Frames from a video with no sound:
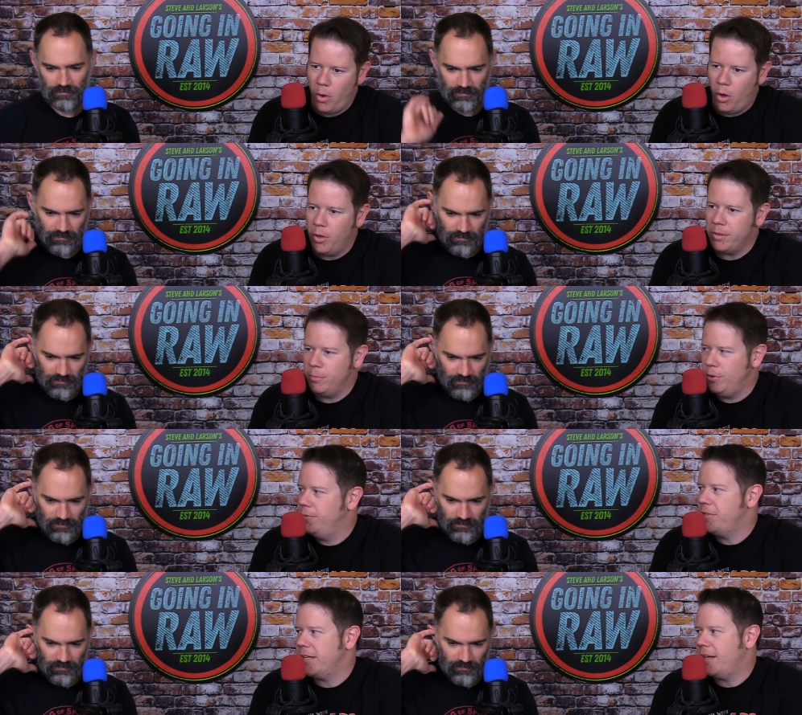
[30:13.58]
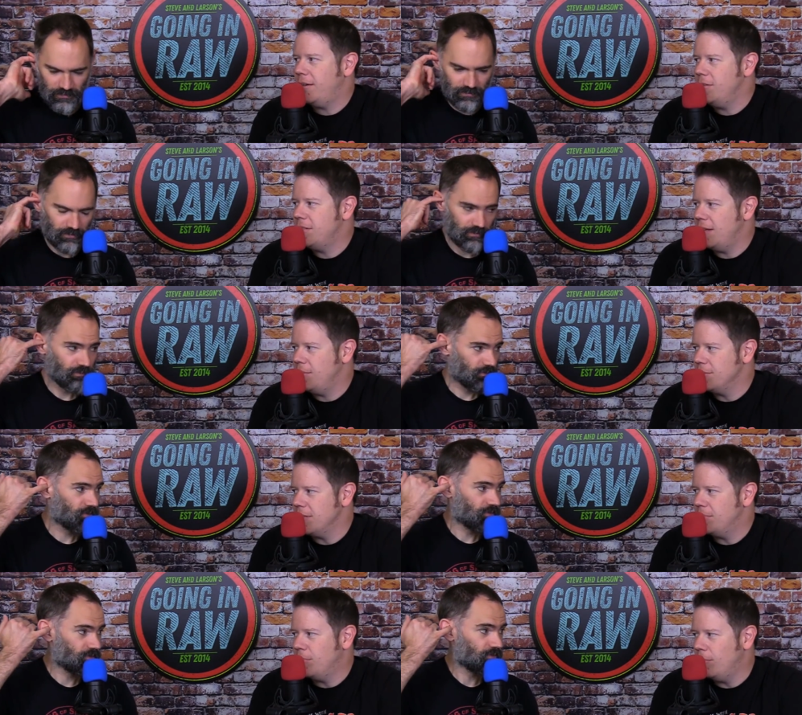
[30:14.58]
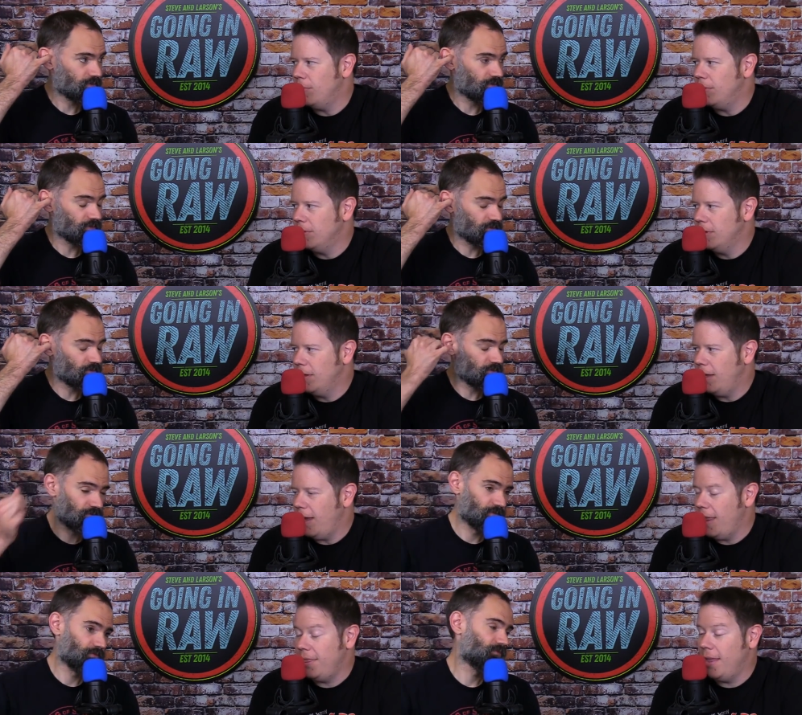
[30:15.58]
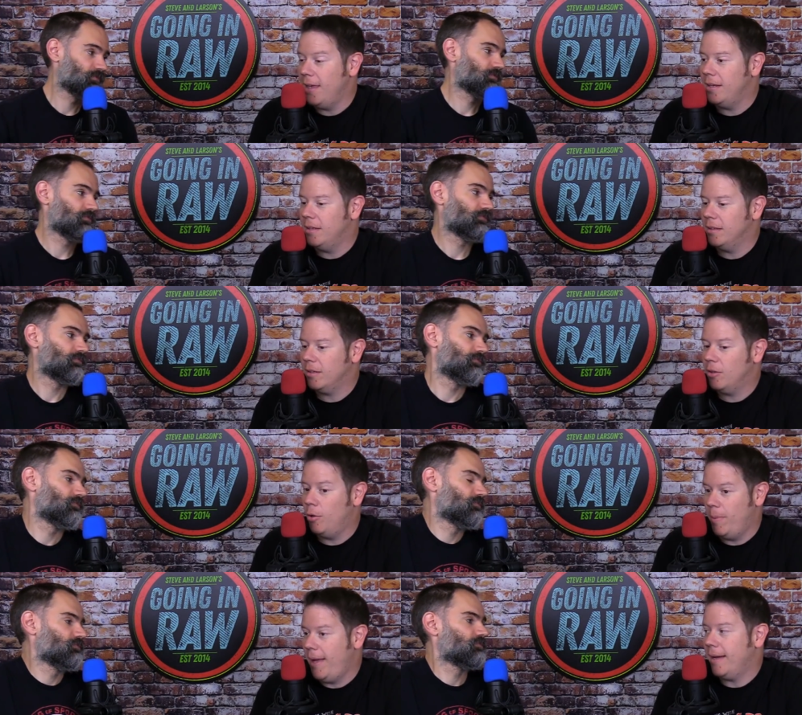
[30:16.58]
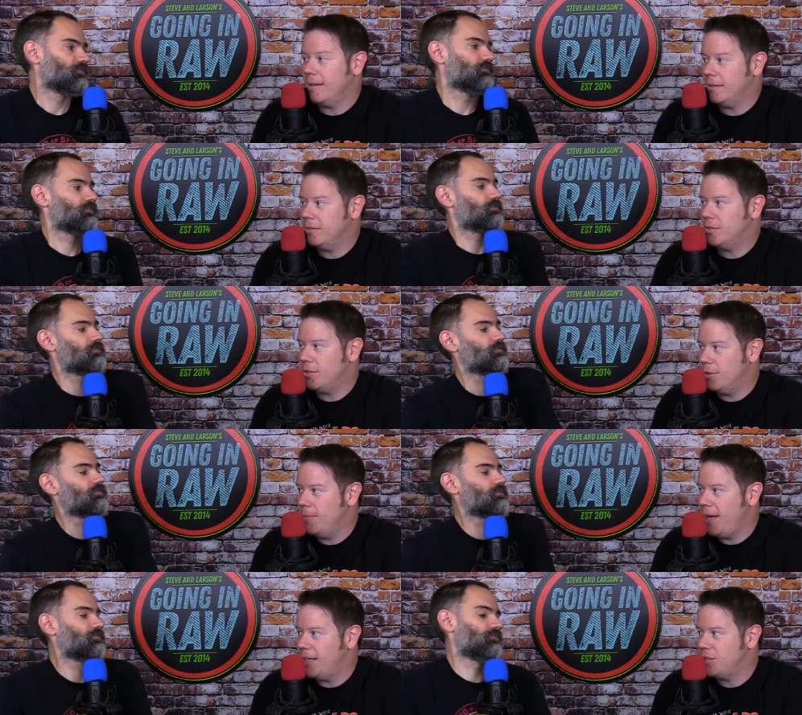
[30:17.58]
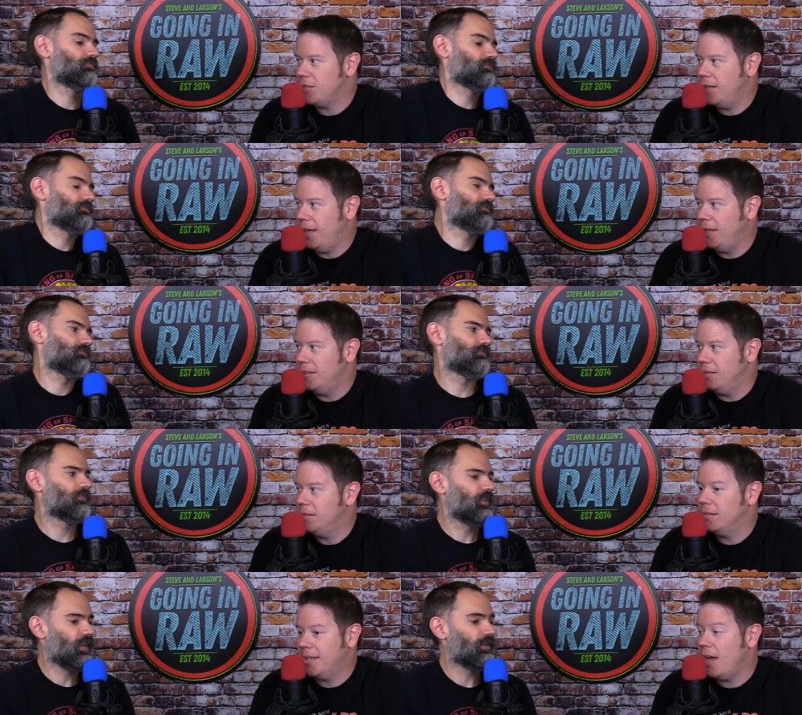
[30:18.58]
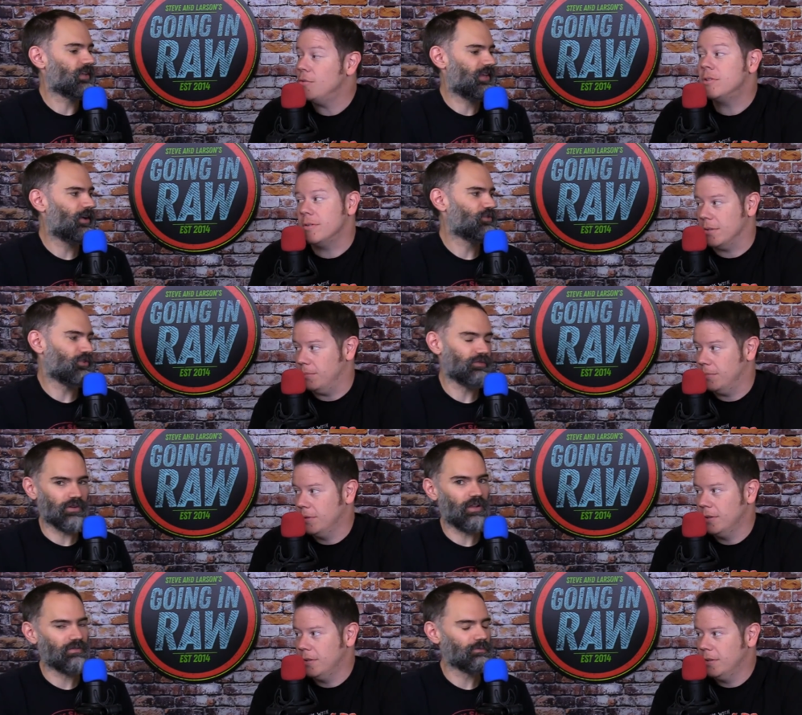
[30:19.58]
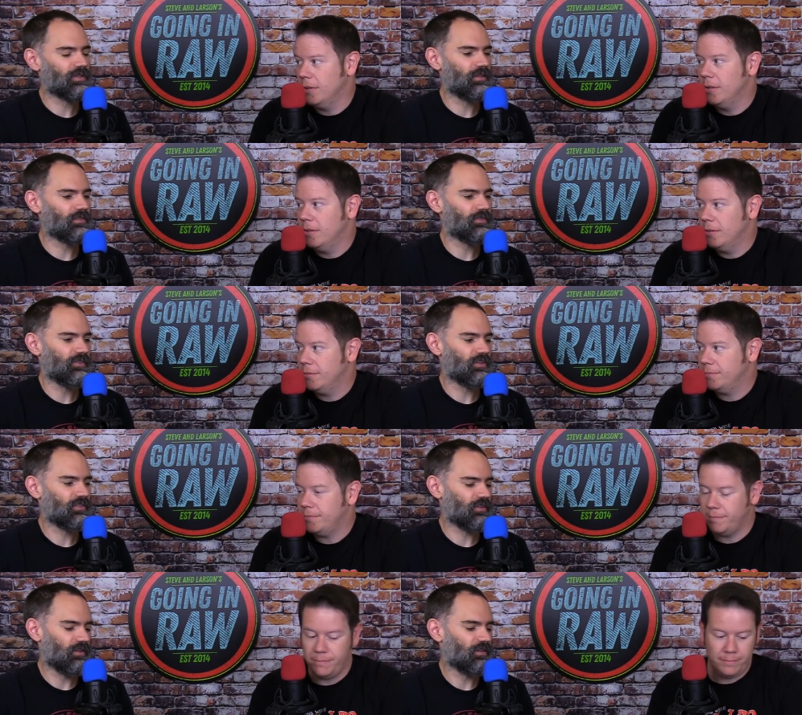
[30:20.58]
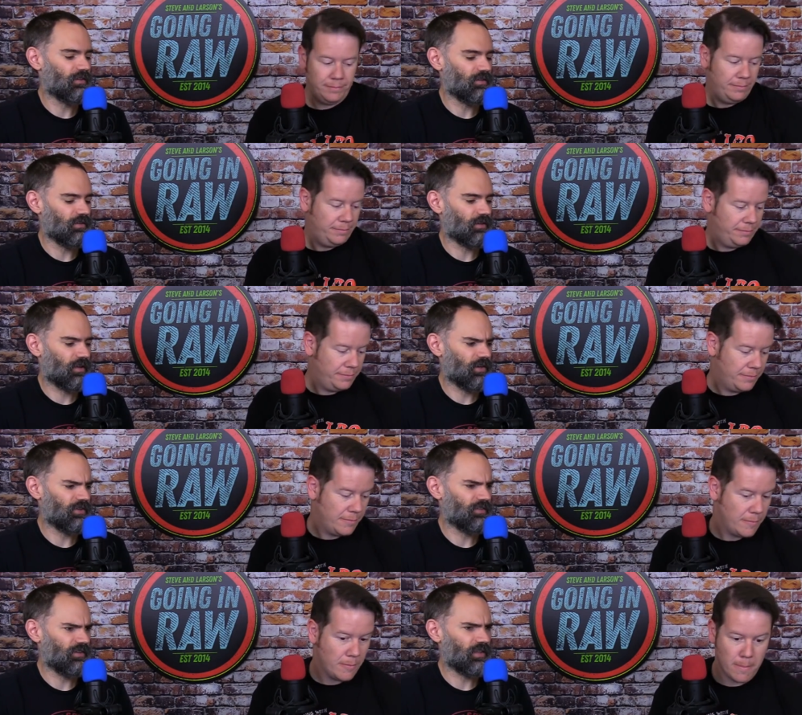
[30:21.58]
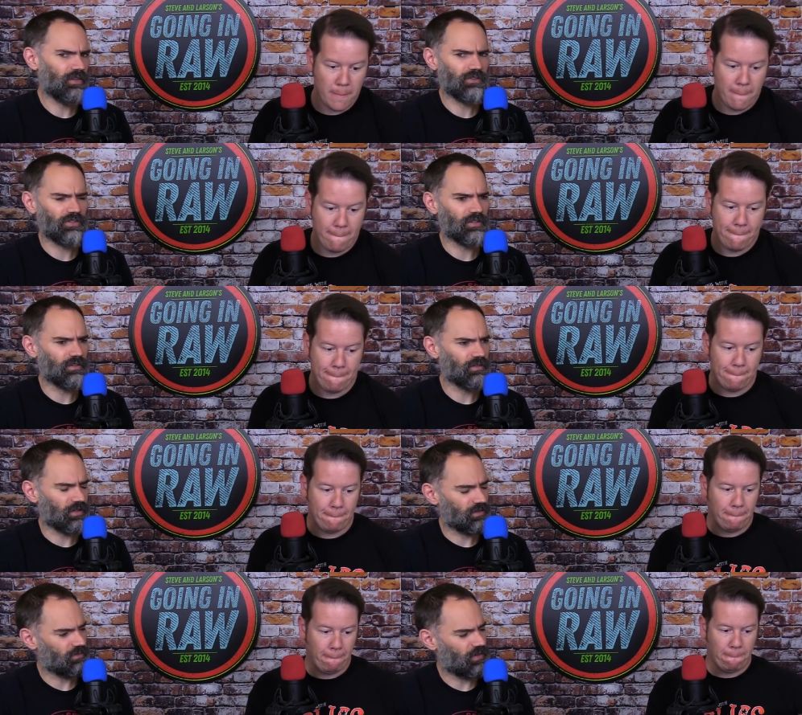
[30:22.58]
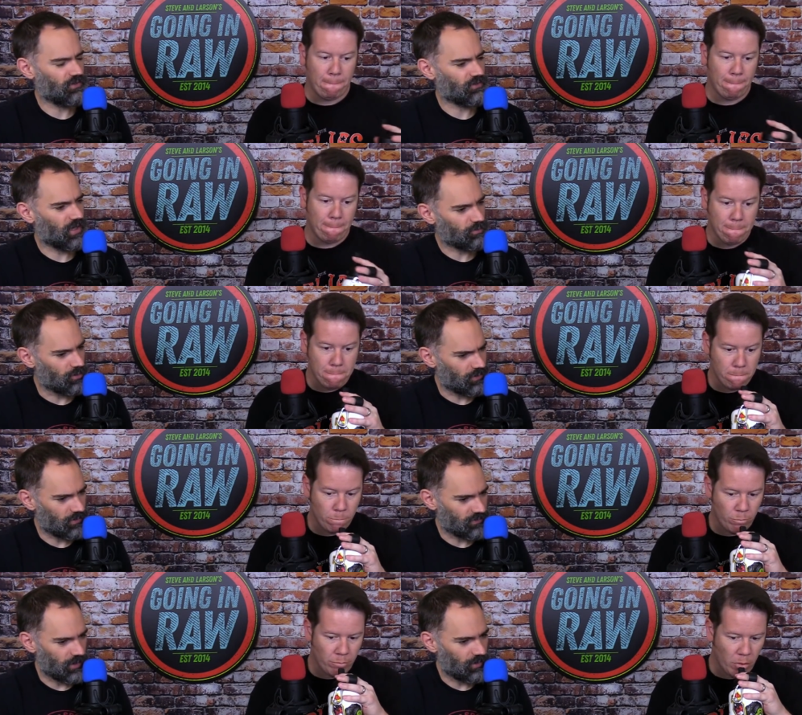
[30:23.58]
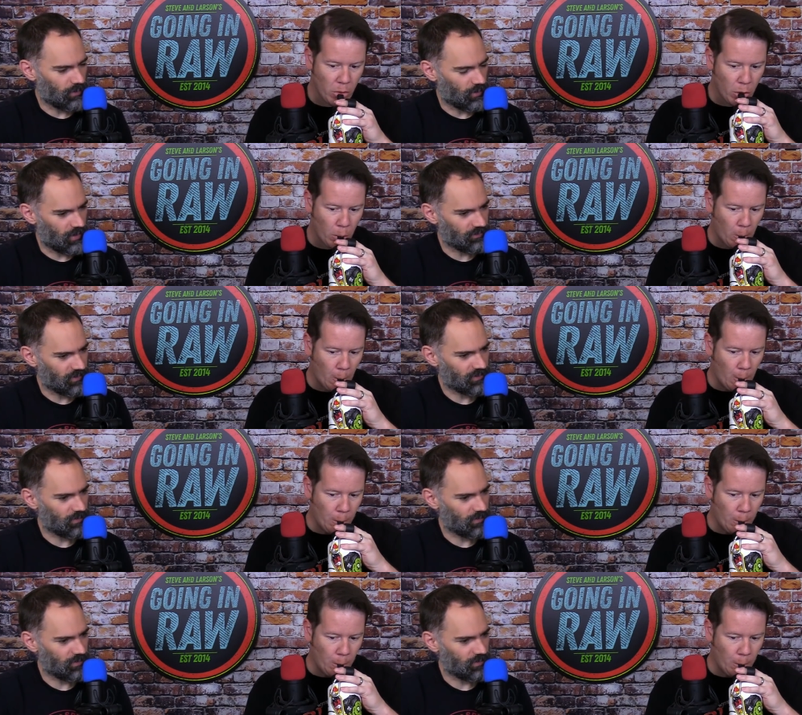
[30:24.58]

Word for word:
Speaker 1: all the moves that Kairi Sane was going to pull and then go back to her match and,
Speaker 2: and counter have a counter them. for all of them, because the finish saw uh, Kairi Sane, I think she does like a, not her top rope elbow, elbow, obviously,